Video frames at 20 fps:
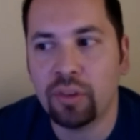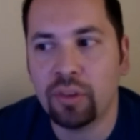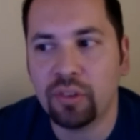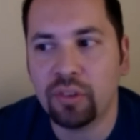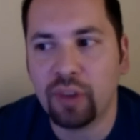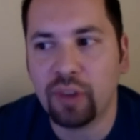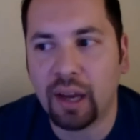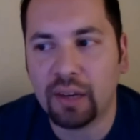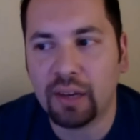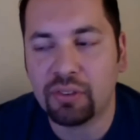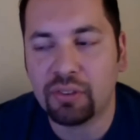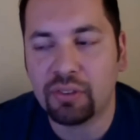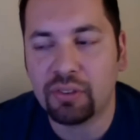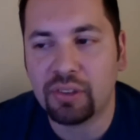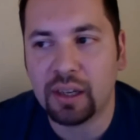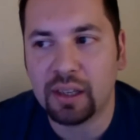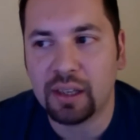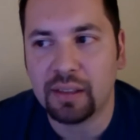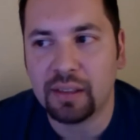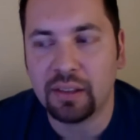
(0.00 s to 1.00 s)
the ones kind of
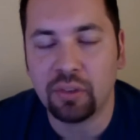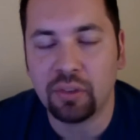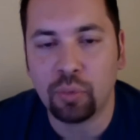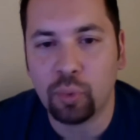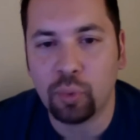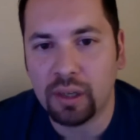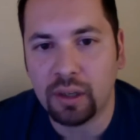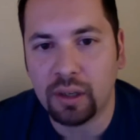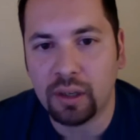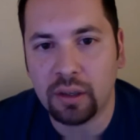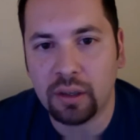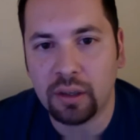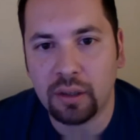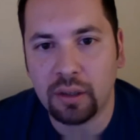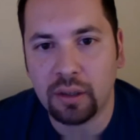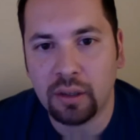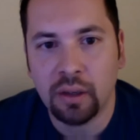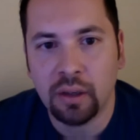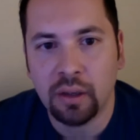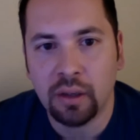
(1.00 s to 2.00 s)
stuck in this
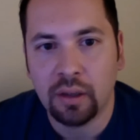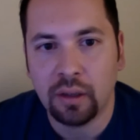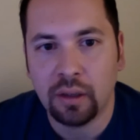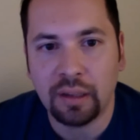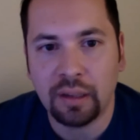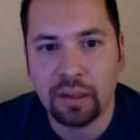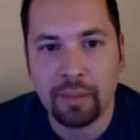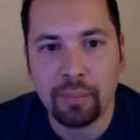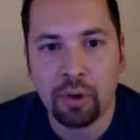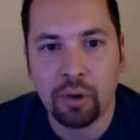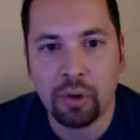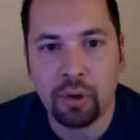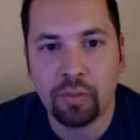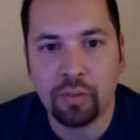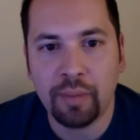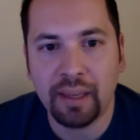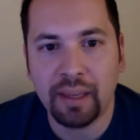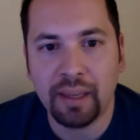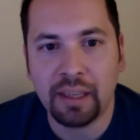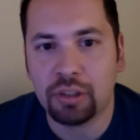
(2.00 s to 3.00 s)
weird limbo
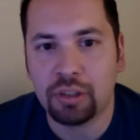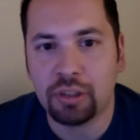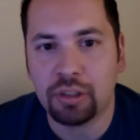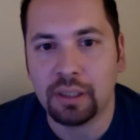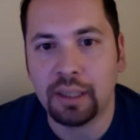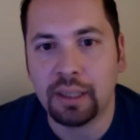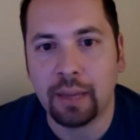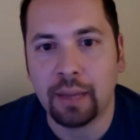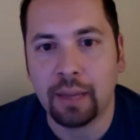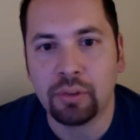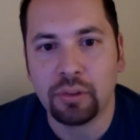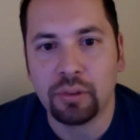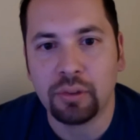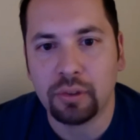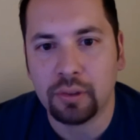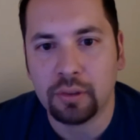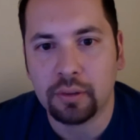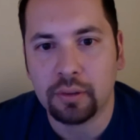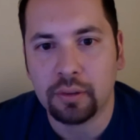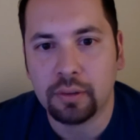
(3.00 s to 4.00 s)
of making shitty games.
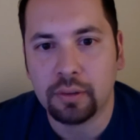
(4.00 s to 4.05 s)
